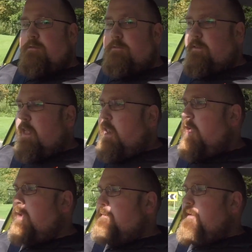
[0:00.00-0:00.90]
for the
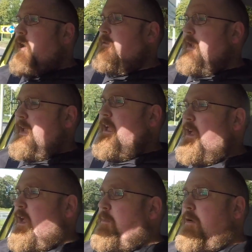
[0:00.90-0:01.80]
life only.
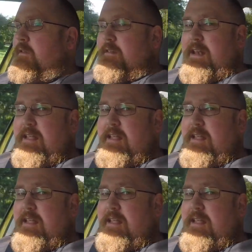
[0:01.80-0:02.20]
Personally,